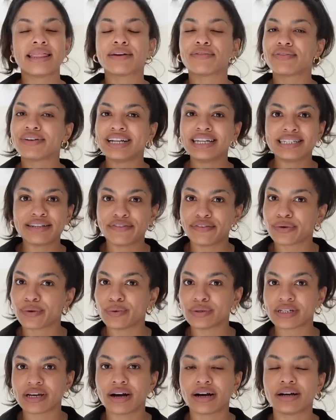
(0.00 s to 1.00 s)
they're really
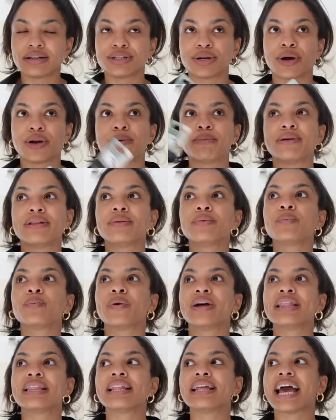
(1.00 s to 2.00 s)
difficult to, uh, to open.
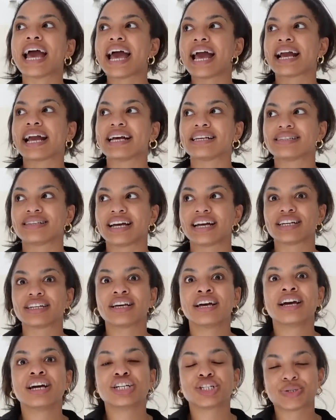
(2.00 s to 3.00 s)
When air gets like
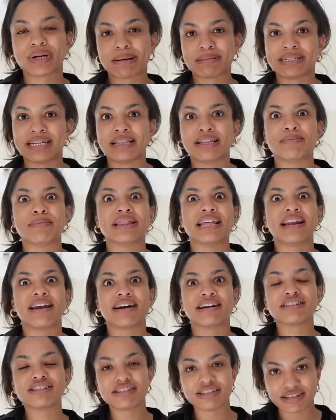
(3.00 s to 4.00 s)
trapped in them and they
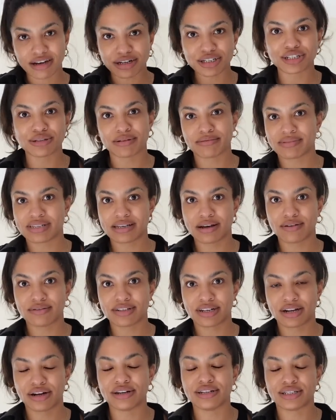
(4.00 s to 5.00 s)
like suction themselves
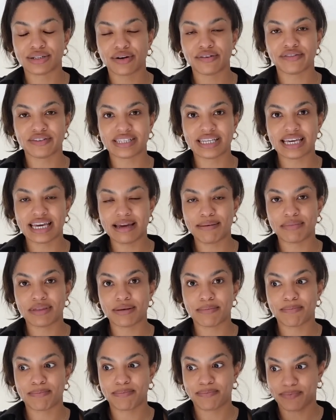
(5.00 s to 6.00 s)
close to obviously keep
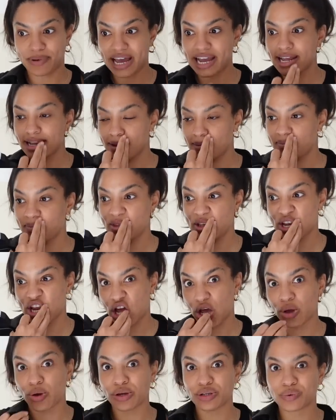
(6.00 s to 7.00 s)
the paint, you
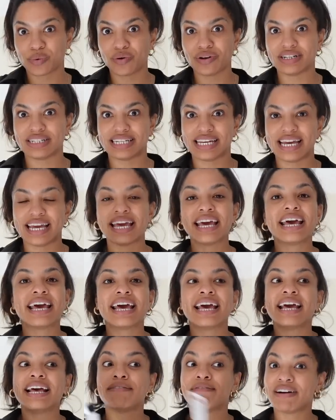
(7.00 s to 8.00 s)
know, good quality,
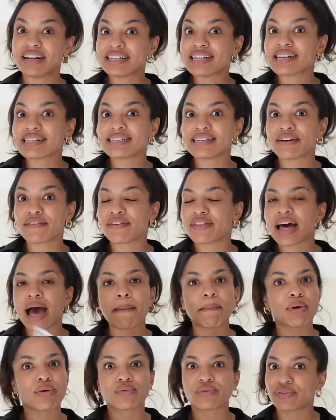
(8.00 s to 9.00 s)
fantastic for that
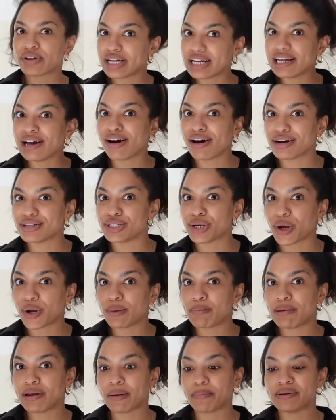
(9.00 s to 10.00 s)
but really hard to
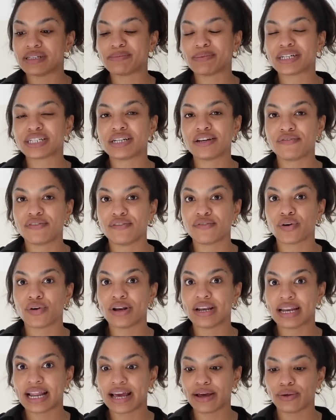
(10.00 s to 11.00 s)
open up especially if you've got
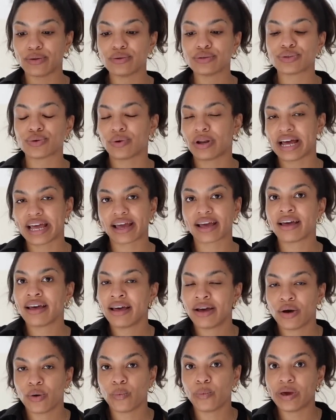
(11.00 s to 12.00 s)
nails or like
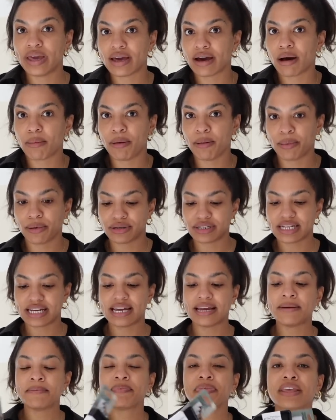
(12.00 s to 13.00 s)
weak upper body